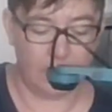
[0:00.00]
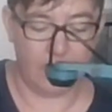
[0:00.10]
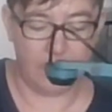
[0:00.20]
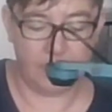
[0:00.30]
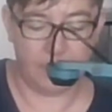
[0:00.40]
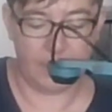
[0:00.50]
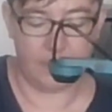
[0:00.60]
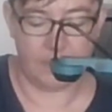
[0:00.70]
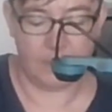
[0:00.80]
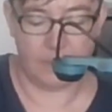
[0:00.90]

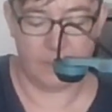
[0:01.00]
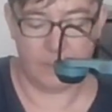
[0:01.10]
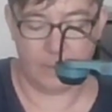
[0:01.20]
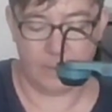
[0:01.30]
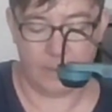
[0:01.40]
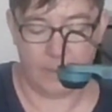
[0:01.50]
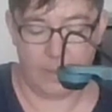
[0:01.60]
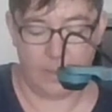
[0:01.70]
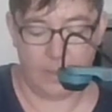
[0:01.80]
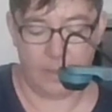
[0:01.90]
until
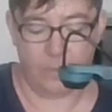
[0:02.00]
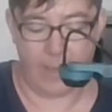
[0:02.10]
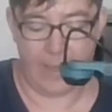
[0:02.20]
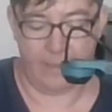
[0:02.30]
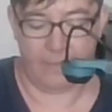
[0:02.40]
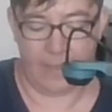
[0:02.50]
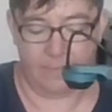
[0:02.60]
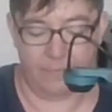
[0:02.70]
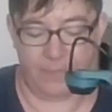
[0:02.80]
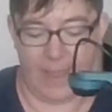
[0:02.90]
you have
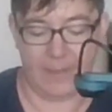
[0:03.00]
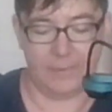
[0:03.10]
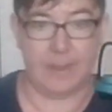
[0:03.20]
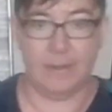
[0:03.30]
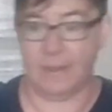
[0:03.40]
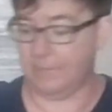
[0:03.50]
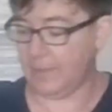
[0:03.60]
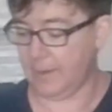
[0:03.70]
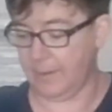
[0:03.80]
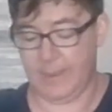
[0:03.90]
a flat and
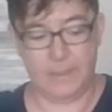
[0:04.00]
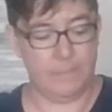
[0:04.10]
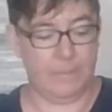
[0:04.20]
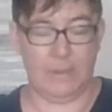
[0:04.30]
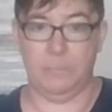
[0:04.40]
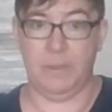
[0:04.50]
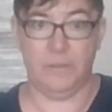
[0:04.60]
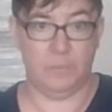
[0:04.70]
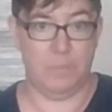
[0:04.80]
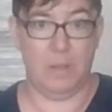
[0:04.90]
level area. I've got a
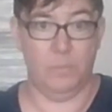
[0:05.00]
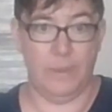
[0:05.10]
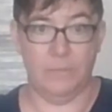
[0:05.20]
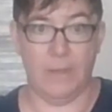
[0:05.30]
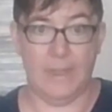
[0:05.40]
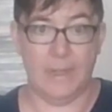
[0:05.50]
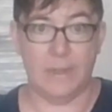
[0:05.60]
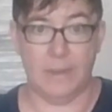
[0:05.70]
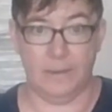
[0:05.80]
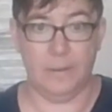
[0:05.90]
pretty small one right in
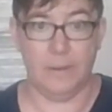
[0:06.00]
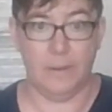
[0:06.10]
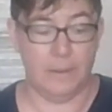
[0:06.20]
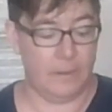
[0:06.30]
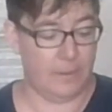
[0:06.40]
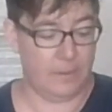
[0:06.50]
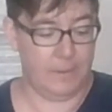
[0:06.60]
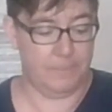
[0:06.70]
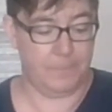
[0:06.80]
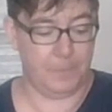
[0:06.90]
here,
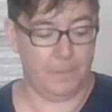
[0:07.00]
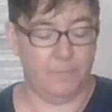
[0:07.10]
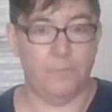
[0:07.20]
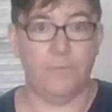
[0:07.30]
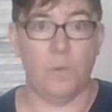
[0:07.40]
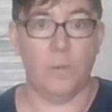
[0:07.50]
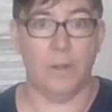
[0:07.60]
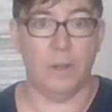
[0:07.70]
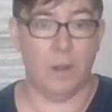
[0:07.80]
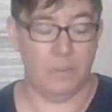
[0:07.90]
right,
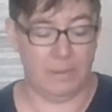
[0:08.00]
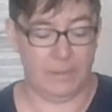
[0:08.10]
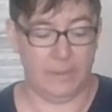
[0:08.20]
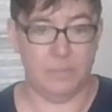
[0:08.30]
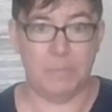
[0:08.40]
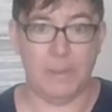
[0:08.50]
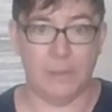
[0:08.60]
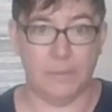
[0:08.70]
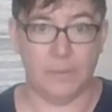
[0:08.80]
for our building to be built.